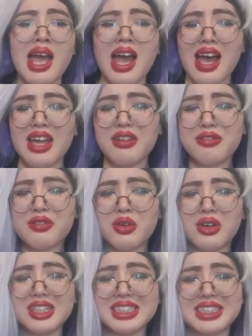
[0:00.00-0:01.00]
And of
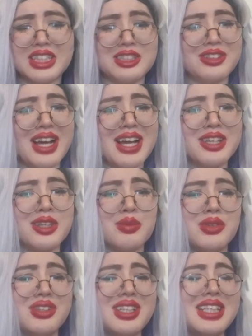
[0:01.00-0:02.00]
course, the drag
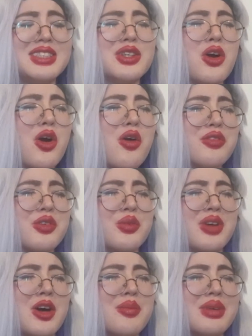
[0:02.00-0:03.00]
community is
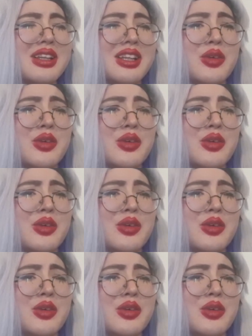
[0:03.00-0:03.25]
overwhelmingly